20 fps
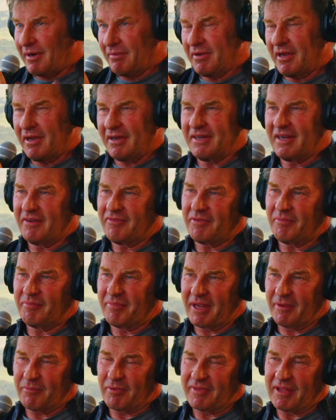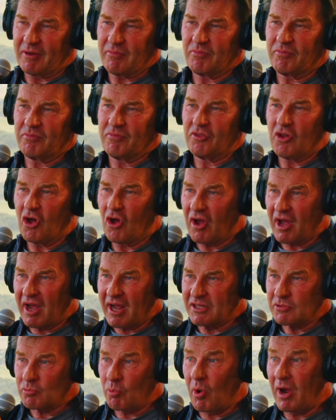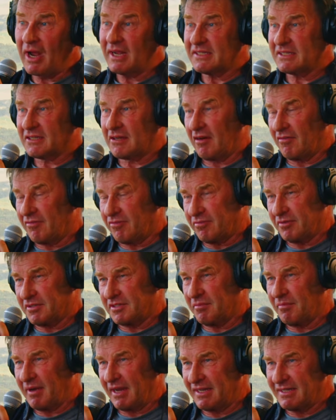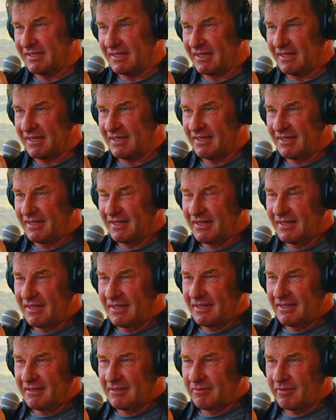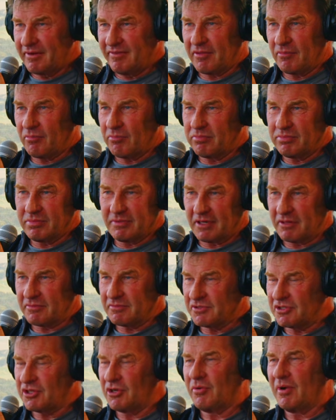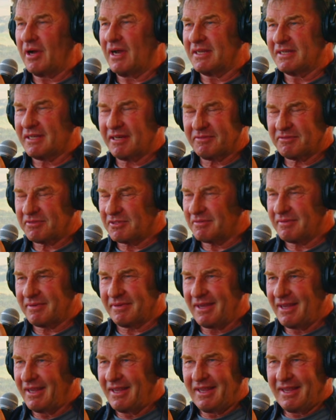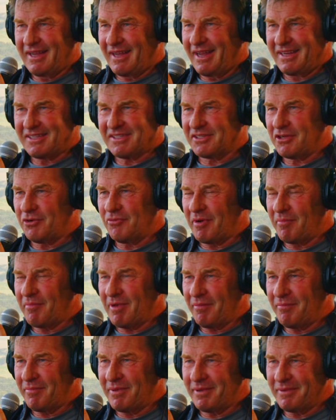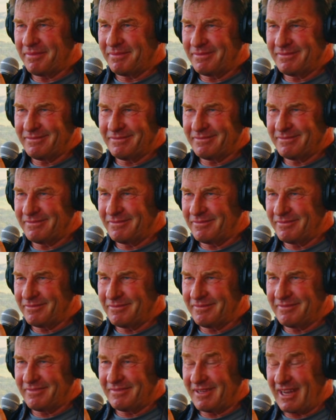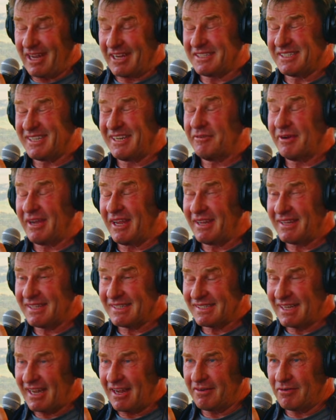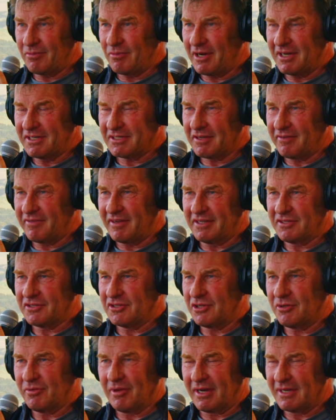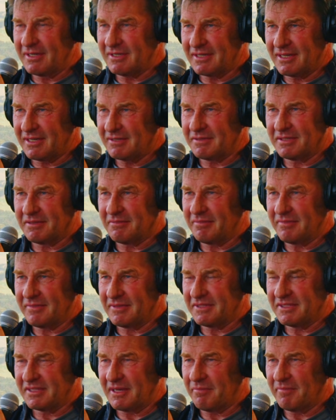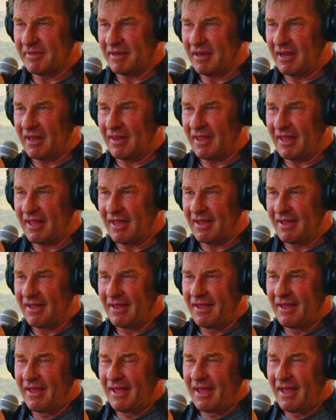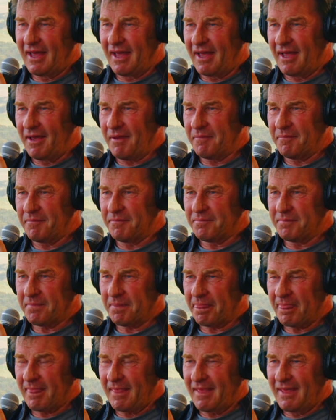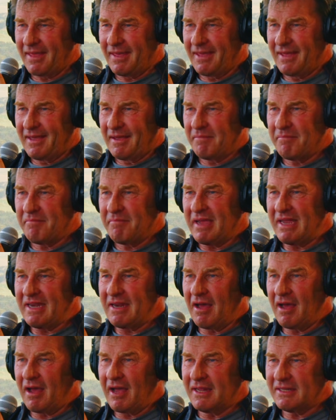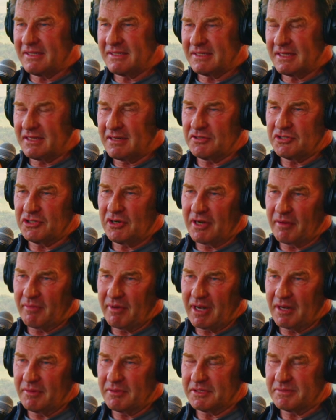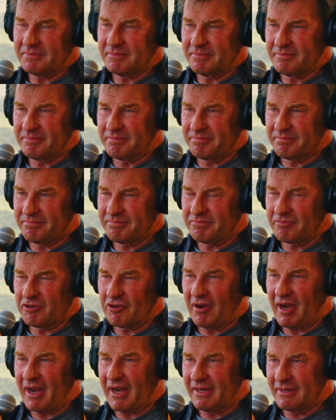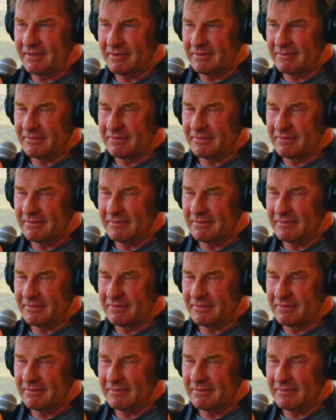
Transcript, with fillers: I'm going. Different people. And then long irons, Weiskopf was amazing with the you know two irons. I was, I still remember. I can still hear the sound of Weiskopf hitting two irons. It was something like that. Crazy. Um, mid irons, you know, Johnny Miller was great.